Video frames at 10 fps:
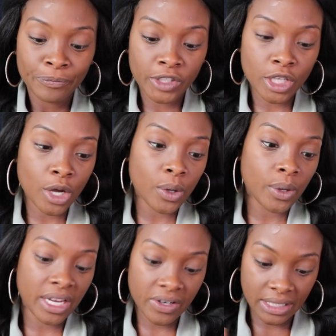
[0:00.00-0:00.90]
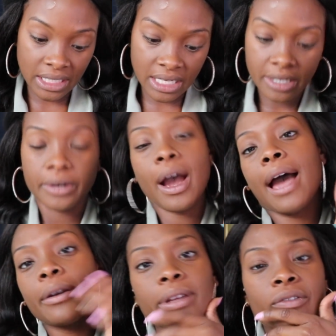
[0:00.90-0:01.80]
So here's the deal.
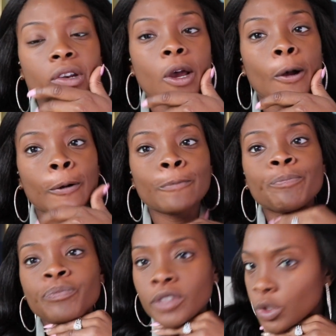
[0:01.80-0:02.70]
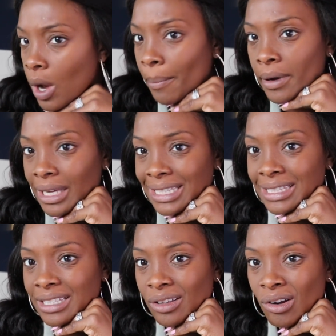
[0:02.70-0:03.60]
I don't even know, do I put
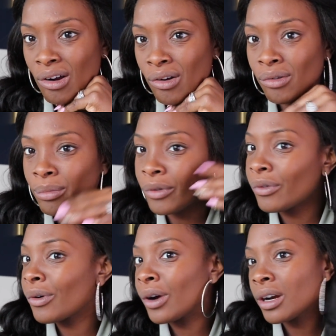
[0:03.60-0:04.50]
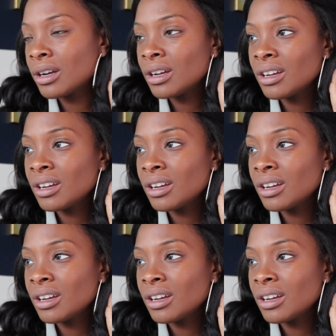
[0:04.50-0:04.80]
concealer on before?